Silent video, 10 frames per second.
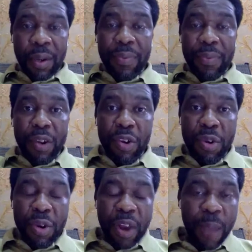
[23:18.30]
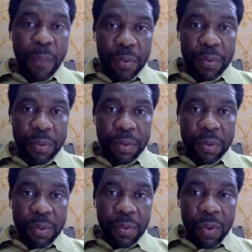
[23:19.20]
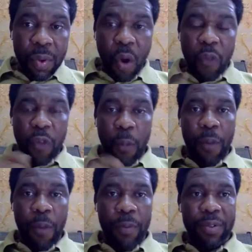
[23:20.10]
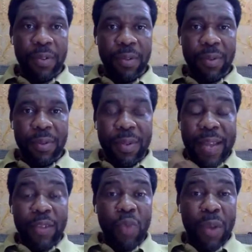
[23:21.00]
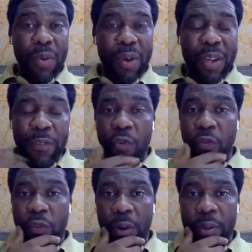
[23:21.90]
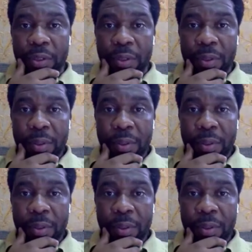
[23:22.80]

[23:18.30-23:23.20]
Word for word: in the neighborhood of the purpose. That's where your gifting will flourish.